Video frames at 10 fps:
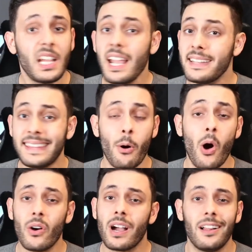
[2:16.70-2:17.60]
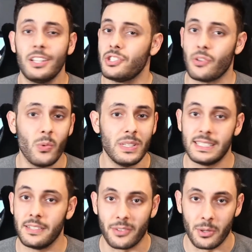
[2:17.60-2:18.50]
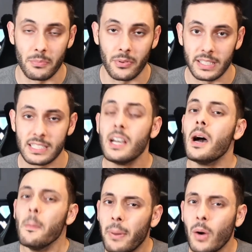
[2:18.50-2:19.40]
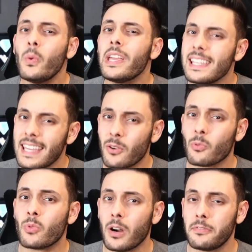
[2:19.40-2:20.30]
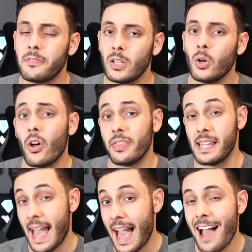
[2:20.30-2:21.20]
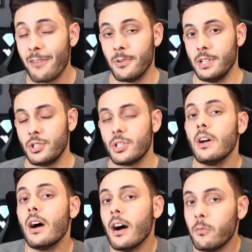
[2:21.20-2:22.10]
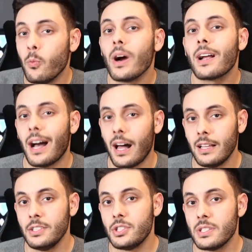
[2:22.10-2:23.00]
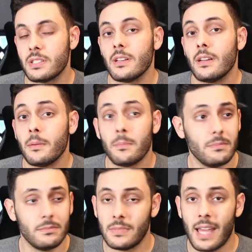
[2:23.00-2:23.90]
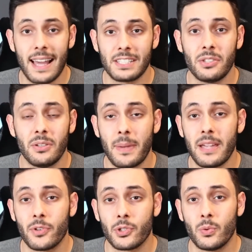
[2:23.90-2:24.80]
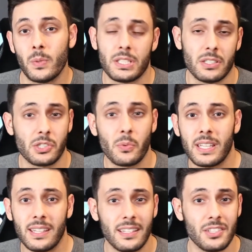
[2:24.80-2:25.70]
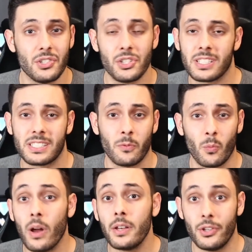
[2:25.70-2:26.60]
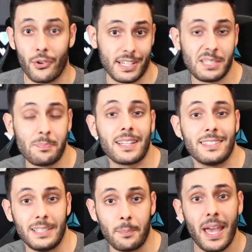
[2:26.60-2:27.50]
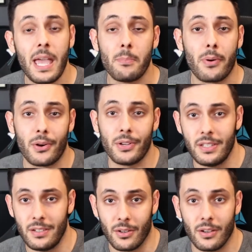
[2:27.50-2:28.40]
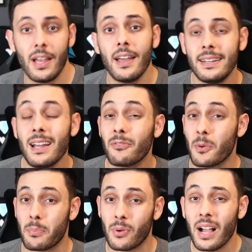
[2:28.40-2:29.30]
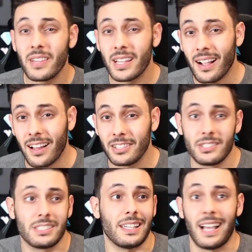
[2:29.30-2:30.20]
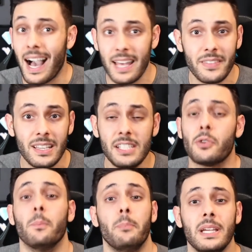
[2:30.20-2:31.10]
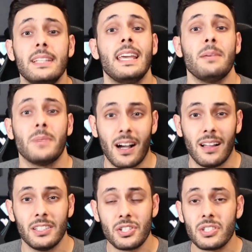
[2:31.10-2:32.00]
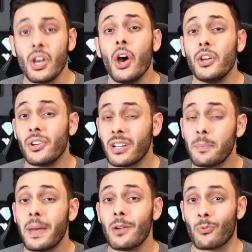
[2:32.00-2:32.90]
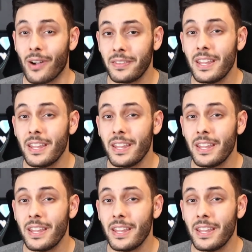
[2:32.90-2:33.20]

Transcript: Now, all colleges always differ in price, but we can get a rough feel on the average of what colleges ask you to pay for tuition, so we can get a gist of what you're expecting to pay per year. Now, for private colleges like Ivy Leagues or big name colleges, you're going to pay roughly